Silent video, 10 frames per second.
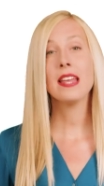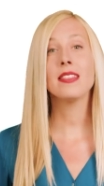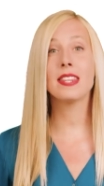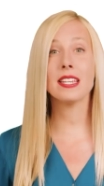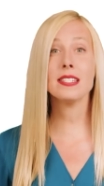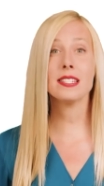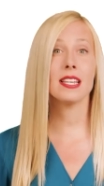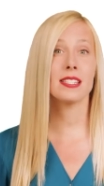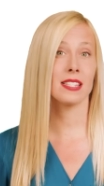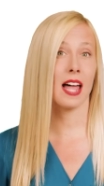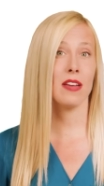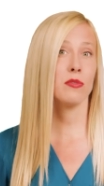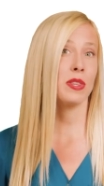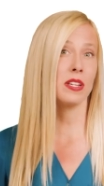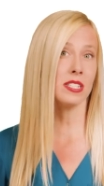This is life
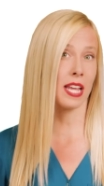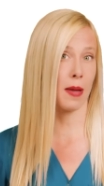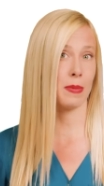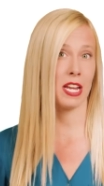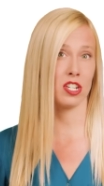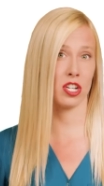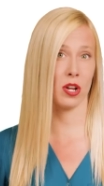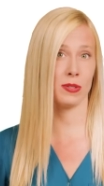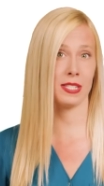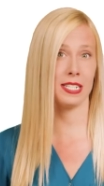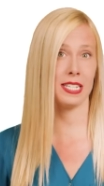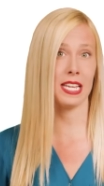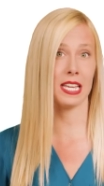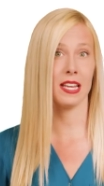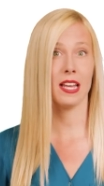with Contamination
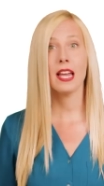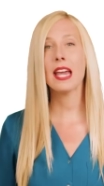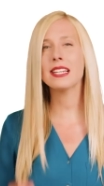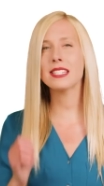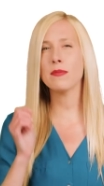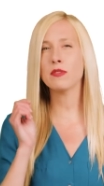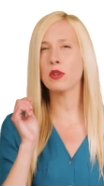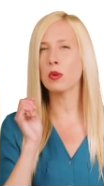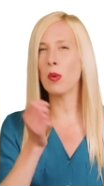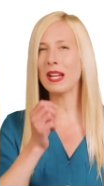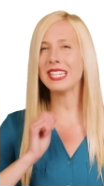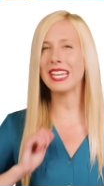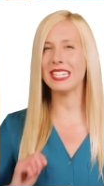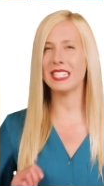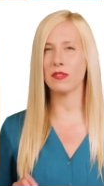OCD, except for one
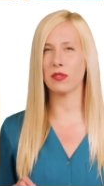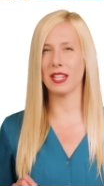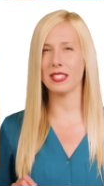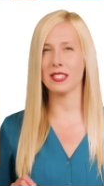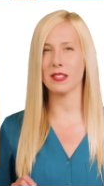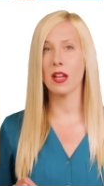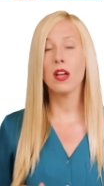key difference.